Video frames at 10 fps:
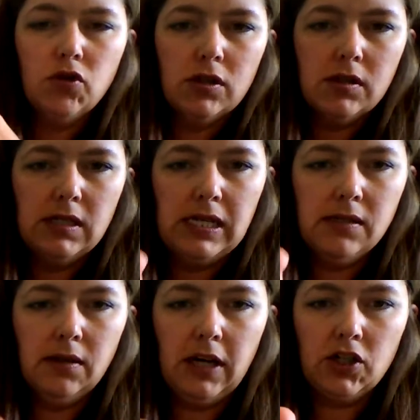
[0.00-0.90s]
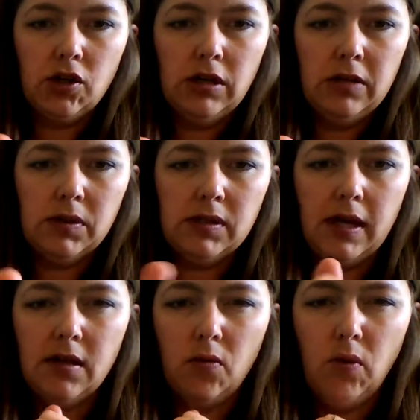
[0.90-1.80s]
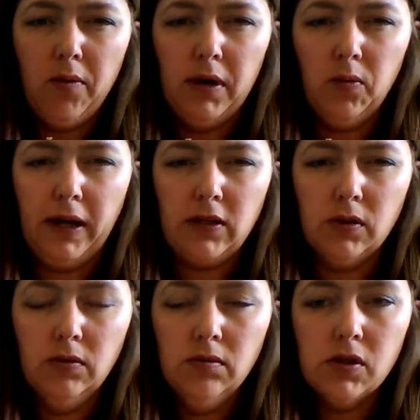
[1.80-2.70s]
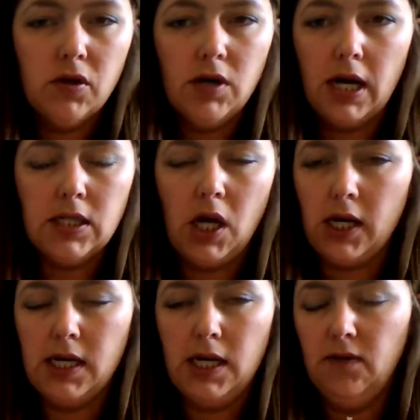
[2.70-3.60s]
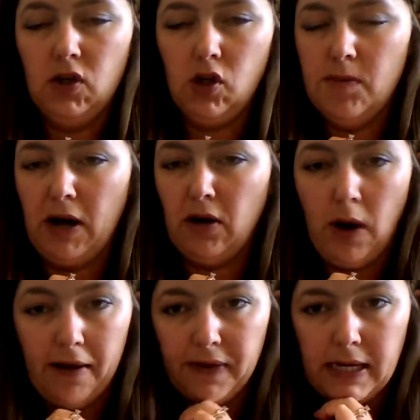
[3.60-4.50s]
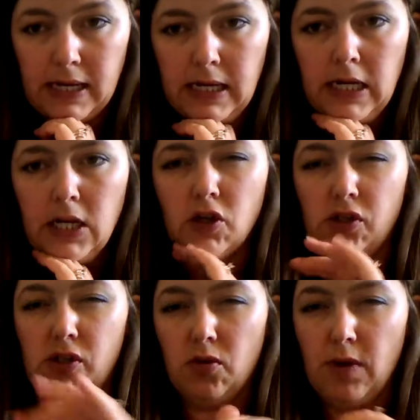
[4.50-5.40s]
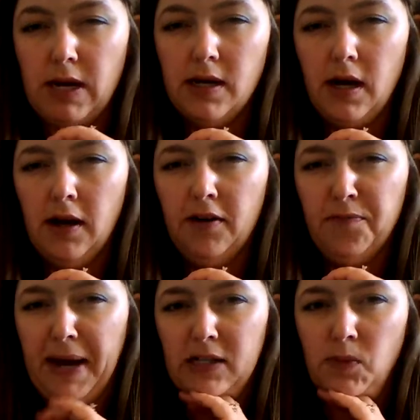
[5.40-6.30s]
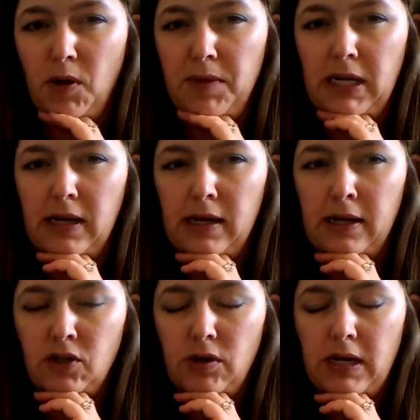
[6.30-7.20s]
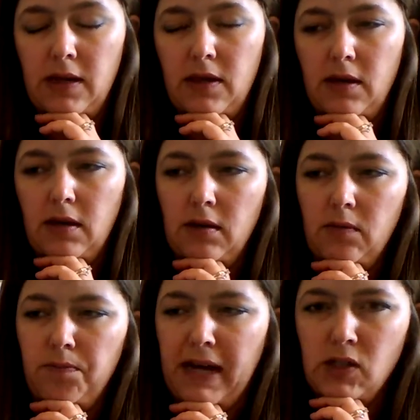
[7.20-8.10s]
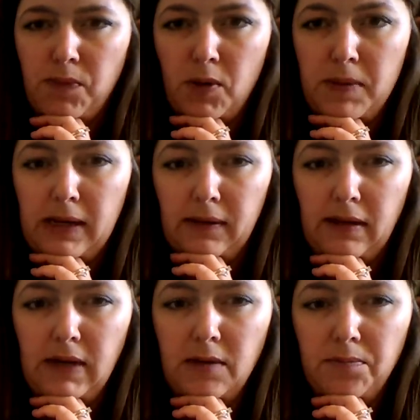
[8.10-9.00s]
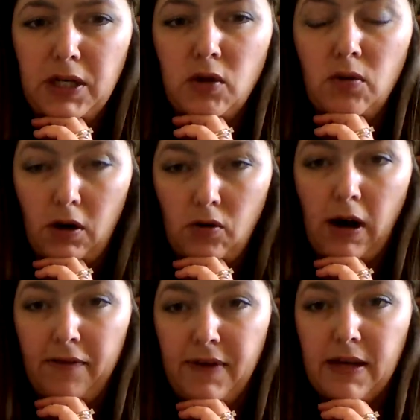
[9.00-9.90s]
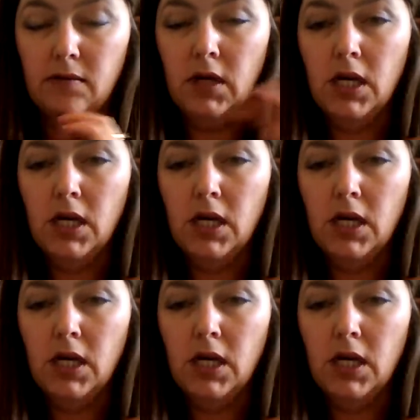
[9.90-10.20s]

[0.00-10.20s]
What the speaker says: just deselect your equal signs on Y1 and Y2, so you're not talking individually about graphing just the rate of bats per minute entering and the bats per minute leaving, but you are graphing